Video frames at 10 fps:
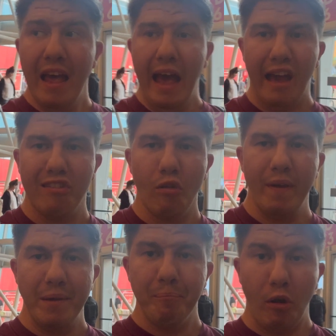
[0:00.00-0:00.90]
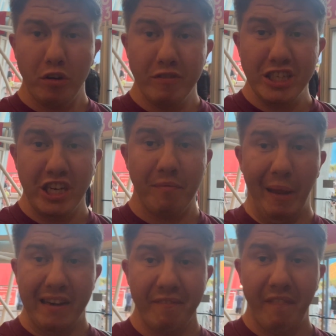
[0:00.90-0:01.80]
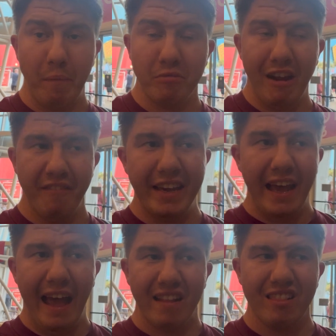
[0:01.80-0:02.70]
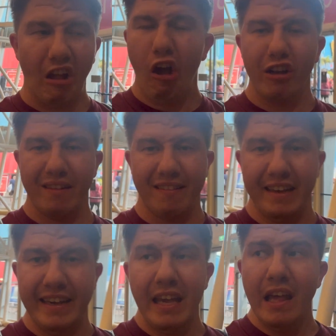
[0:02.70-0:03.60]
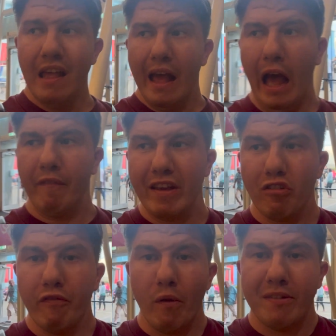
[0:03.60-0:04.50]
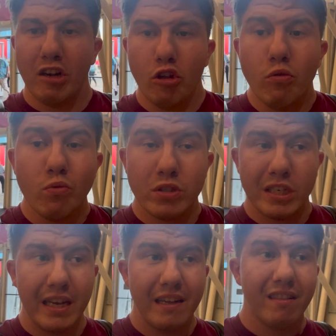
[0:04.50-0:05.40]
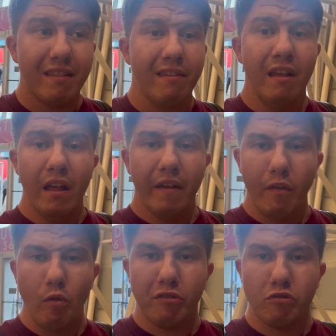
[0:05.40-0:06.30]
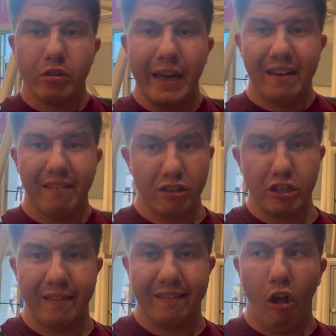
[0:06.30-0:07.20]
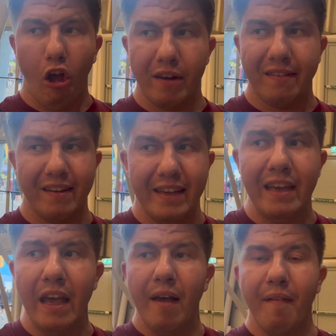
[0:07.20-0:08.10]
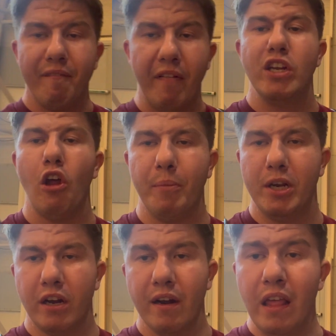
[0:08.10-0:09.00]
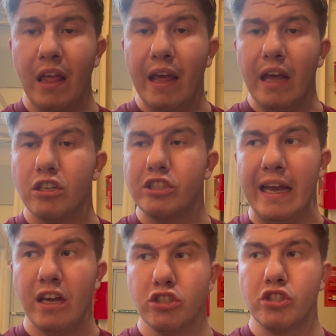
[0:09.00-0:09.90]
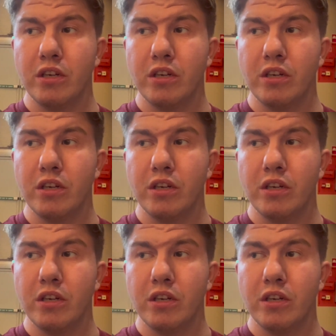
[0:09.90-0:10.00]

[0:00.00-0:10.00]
I saw it in Gondomie just back in February, and honestly, having to those illusions, those tricks are just honestly phenomenal. Jay and,